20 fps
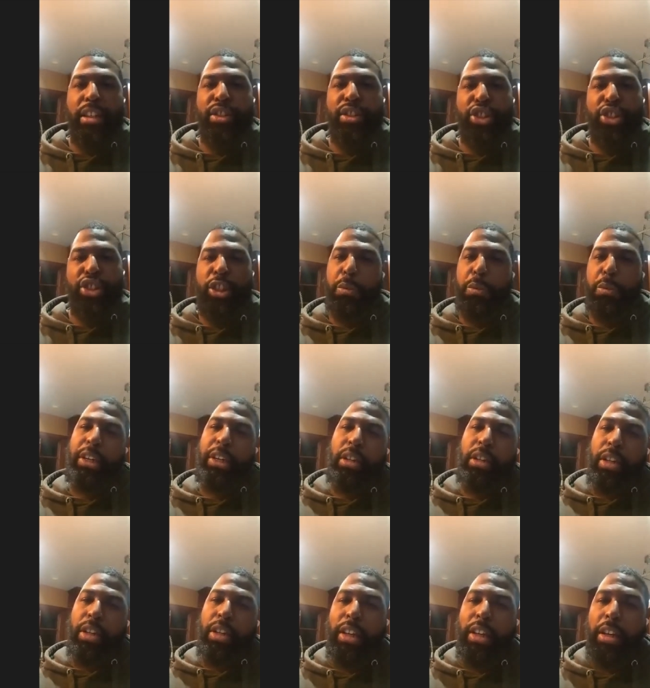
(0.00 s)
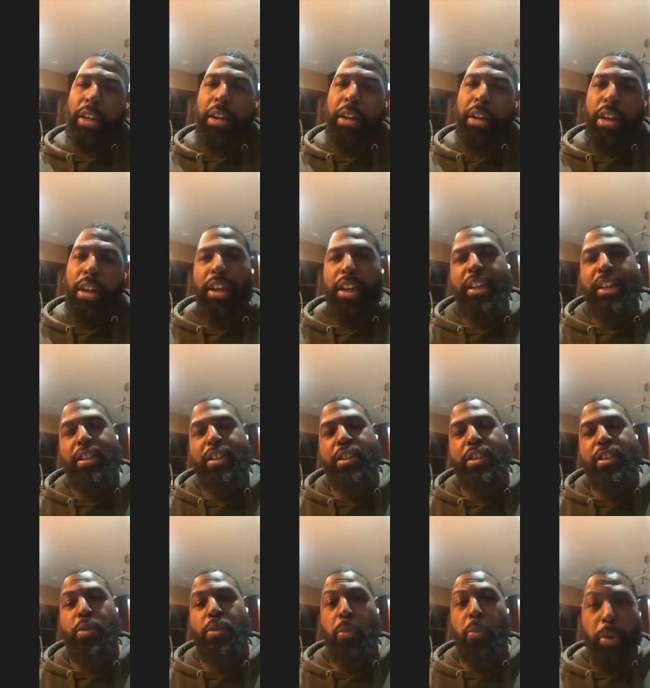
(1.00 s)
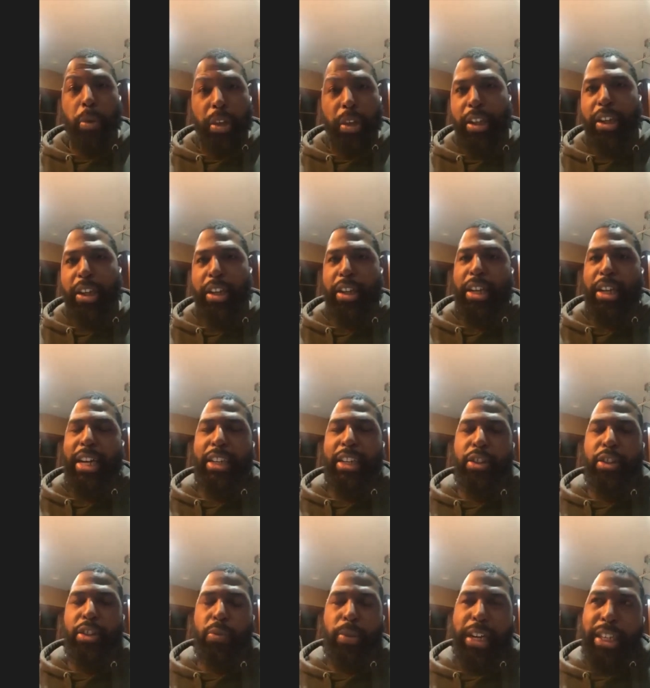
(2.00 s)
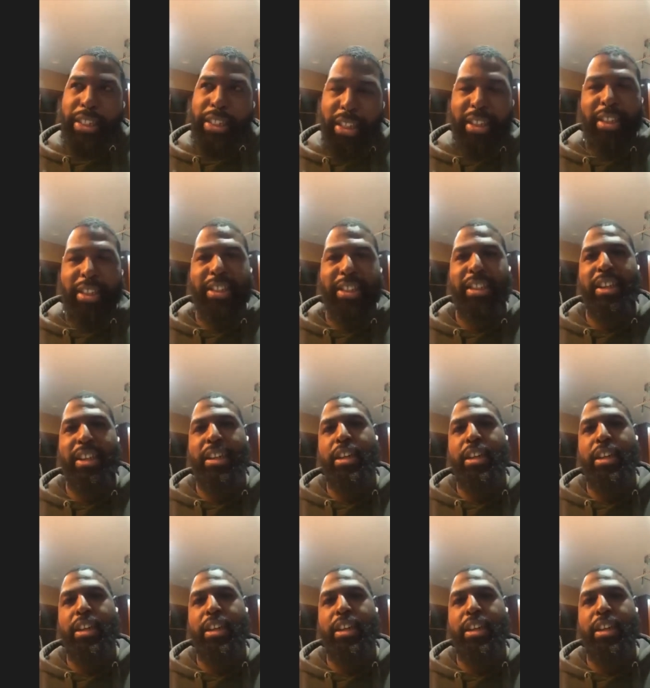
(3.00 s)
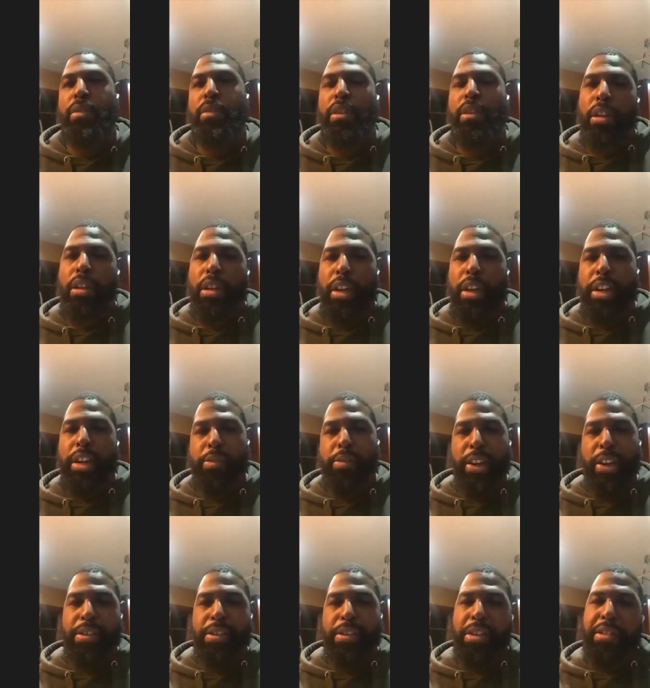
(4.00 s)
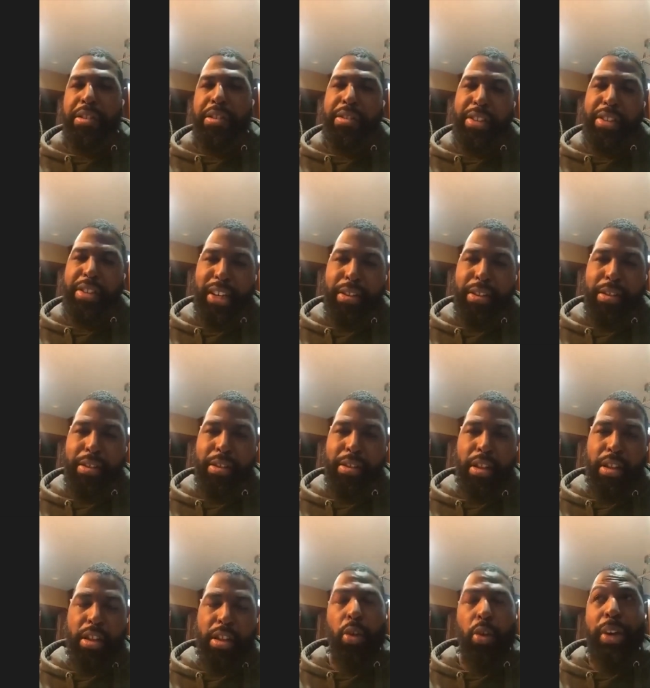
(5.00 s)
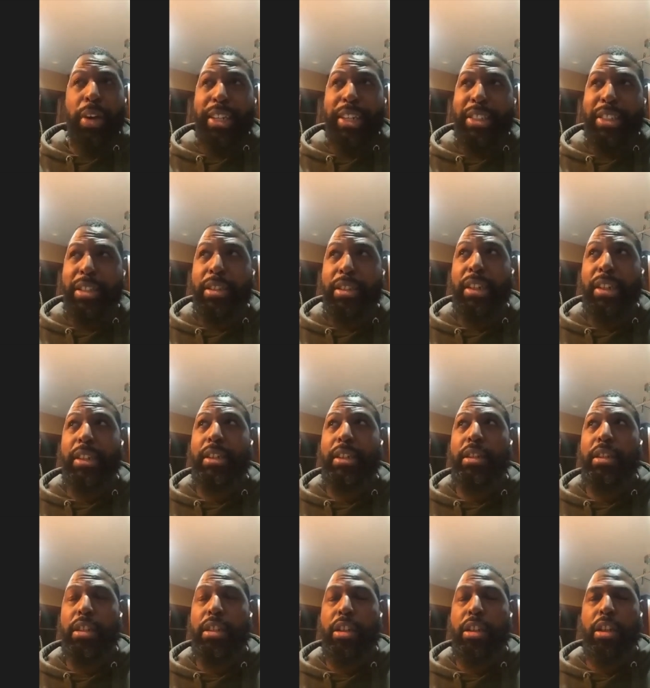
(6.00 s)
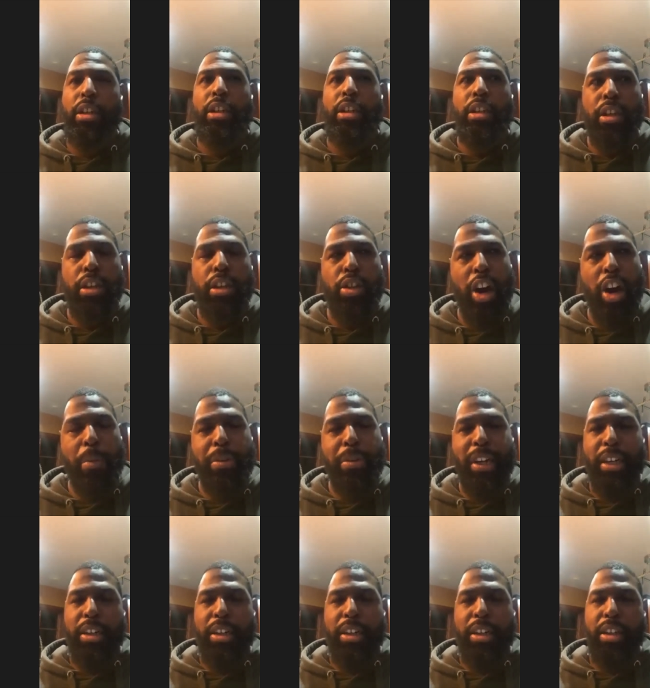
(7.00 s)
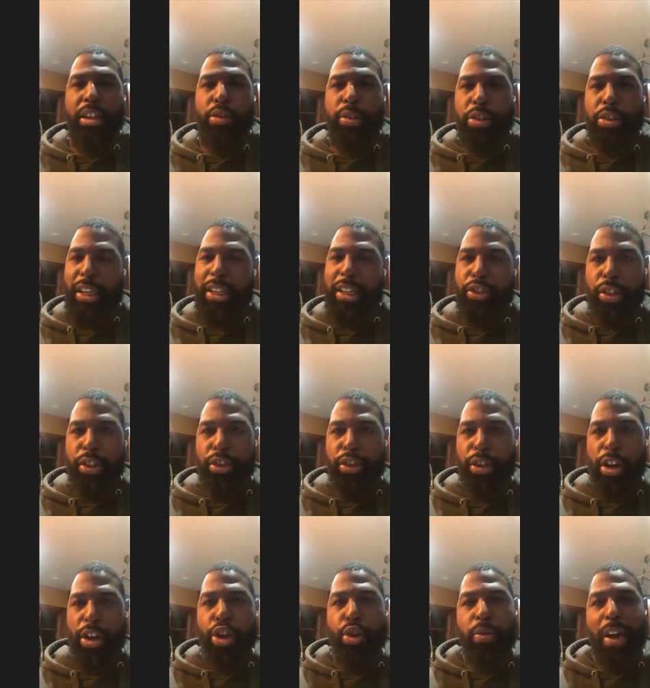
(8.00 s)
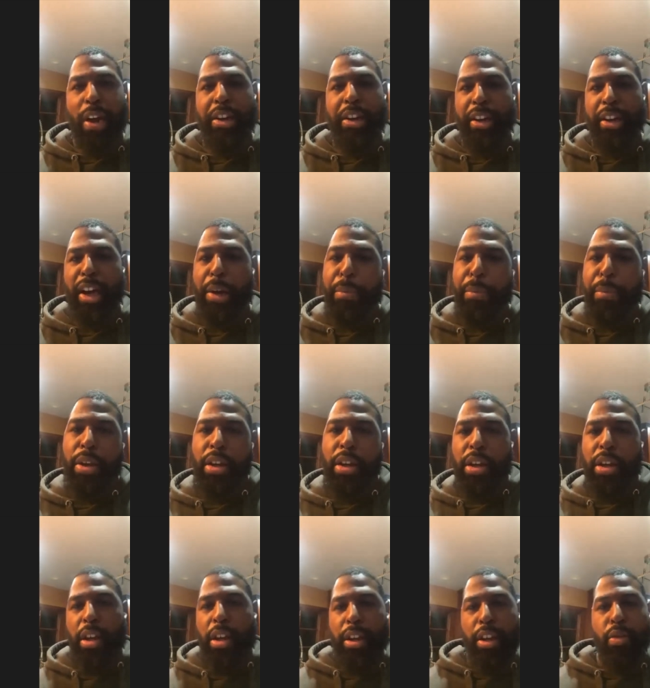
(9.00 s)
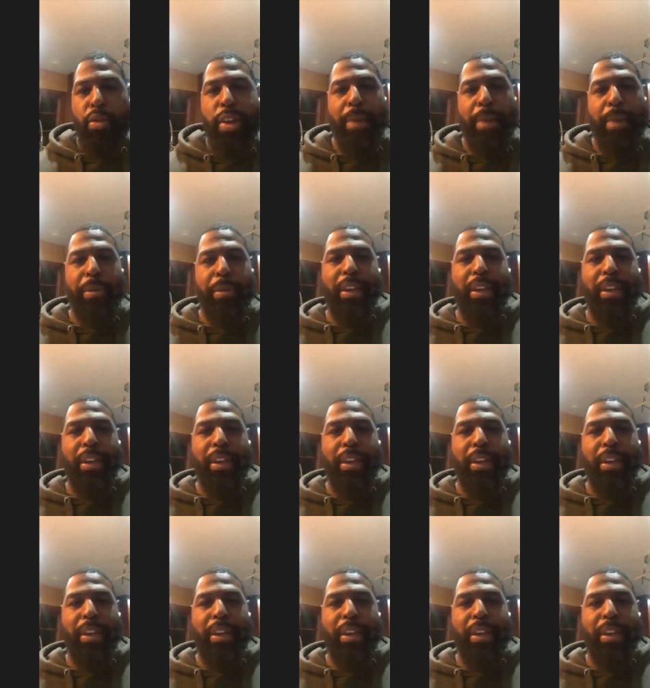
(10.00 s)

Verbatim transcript: which is basically a flat gingerbread cookie. It's really good. It has raisins, um, it has raisins, dates, no raisins and caramelized uh, crystallized ginger. You grind it up, then you add